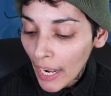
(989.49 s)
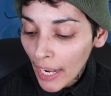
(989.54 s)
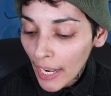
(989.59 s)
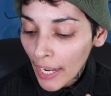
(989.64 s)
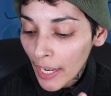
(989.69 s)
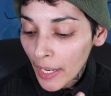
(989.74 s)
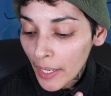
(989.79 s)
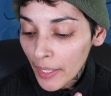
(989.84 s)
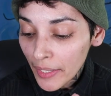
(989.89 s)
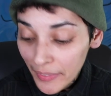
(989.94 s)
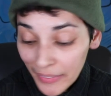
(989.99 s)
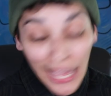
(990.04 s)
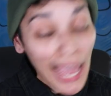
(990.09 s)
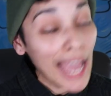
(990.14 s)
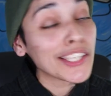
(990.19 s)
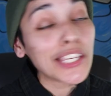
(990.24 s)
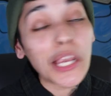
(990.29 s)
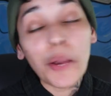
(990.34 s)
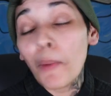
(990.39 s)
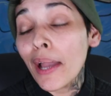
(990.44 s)

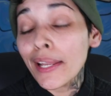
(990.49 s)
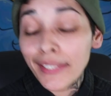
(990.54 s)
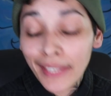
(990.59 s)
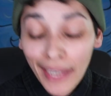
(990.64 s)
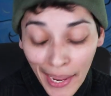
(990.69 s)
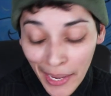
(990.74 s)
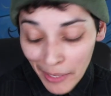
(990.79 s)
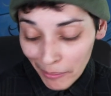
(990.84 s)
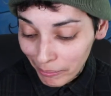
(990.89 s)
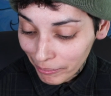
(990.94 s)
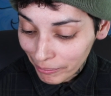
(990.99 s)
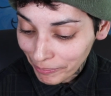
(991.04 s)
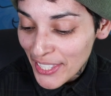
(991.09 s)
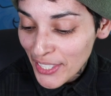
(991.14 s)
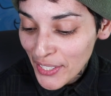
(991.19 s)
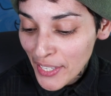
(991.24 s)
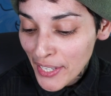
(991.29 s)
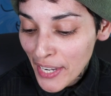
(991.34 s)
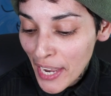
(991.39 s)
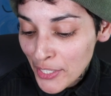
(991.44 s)
That shit went deep.
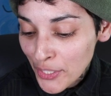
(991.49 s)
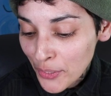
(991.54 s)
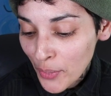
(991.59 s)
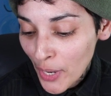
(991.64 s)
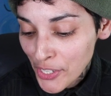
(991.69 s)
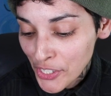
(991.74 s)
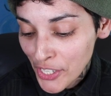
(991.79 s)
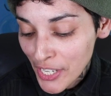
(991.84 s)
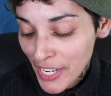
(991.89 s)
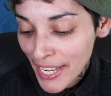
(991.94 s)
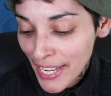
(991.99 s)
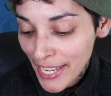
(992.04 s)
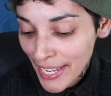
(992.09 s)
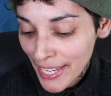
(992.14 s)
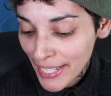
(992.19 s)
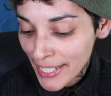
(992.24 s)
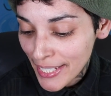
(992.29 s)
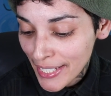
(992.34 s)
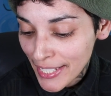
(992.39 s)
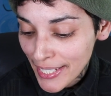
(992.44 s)
So the next question
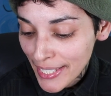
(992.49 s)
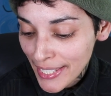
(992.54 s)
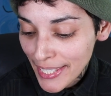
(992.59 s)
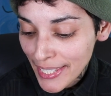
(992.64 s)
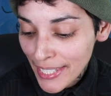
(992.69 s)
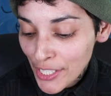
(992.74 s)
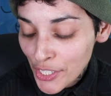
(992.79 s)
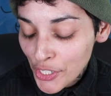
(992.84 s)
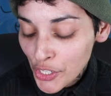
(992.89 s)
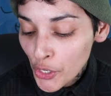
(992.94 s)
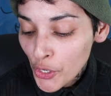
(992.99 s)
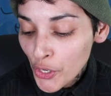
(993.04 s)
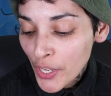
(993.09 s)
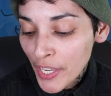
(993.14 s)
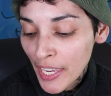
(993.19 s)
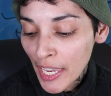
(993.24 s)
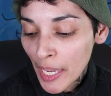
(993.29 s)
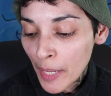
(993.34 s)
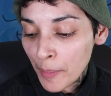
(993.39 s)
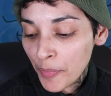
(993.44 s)
is, did you
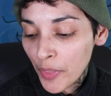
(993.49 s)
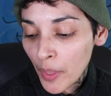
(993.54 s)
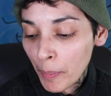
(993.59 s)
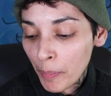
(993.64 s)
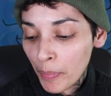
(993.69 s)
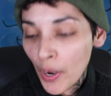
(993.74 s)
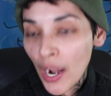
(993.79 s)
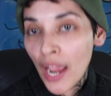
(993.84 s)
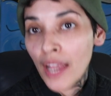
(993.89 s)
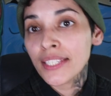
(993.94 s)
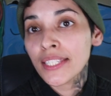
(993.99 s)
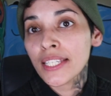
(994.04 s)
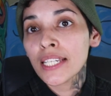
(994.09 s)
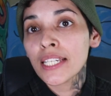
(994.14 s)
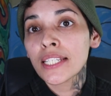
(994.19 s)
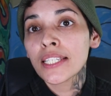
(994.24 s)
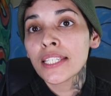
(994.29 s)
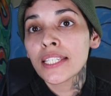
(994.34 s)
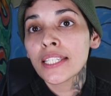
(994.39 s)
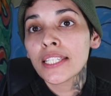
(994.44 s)
keep the
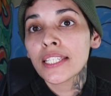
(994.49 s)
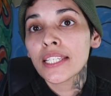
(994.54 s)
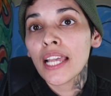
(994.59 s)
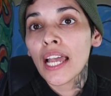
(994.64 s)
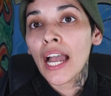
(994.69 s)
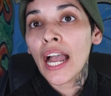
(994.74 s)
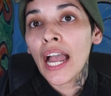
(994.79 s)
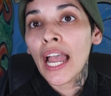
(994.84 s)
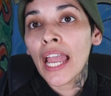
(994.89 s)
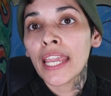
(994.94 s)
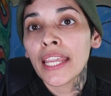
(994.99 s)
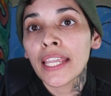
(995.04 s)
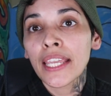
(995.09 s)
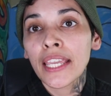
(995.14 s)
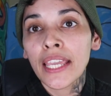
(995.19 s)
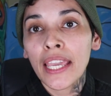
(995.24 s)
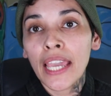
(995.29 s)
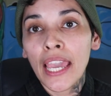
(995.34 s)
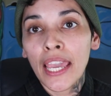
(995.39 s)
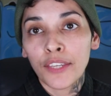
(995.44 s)
presents
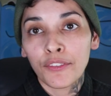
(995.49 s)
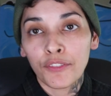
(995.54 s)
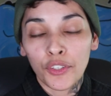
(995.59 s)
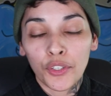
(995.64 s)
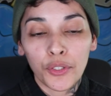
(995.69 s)
I gave